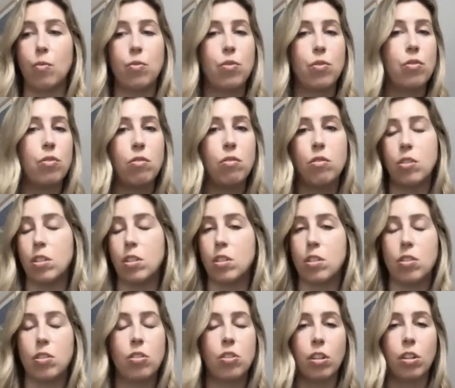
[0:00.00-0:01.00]
just
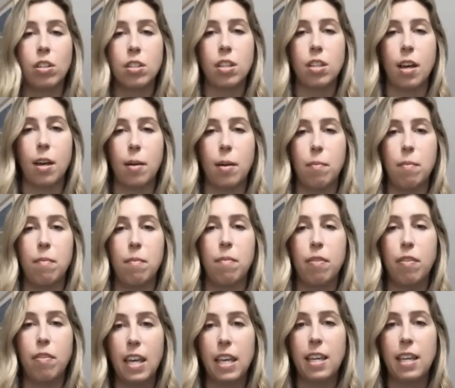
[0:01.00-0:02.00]
took some
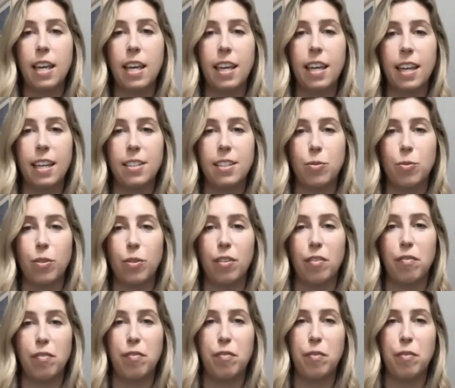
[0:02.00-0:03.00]
thinking and sort
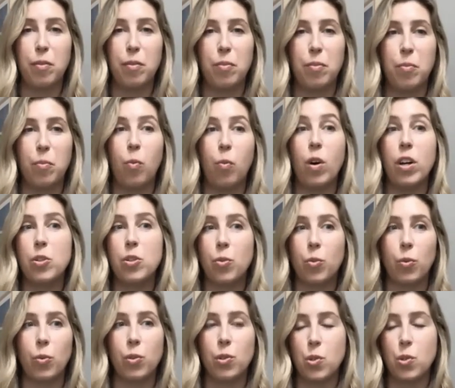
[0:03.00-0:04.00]
of what
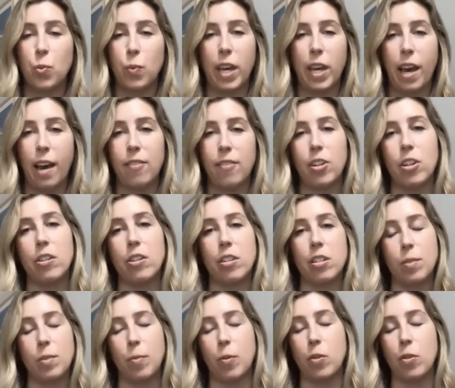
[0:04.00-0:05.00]
tools do we have at our
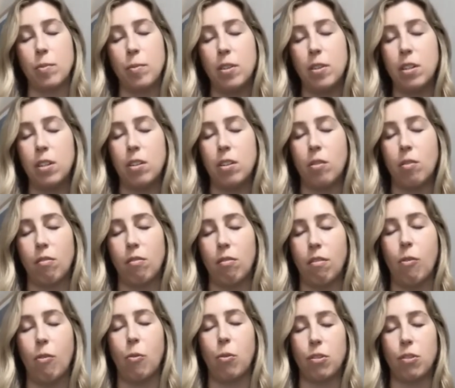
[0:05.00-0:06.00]
disposal in
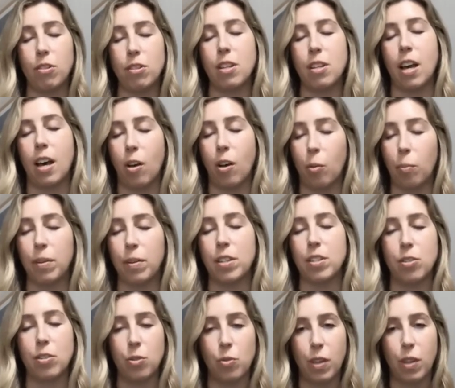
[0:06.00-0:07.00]
order to help
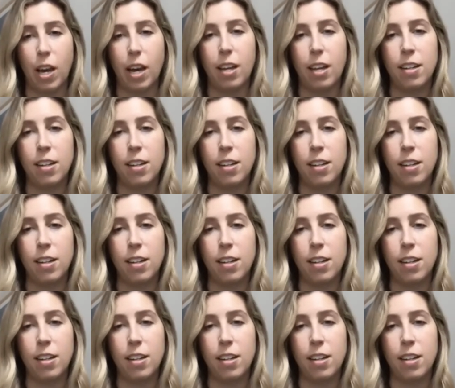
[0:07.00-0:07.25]
us do that.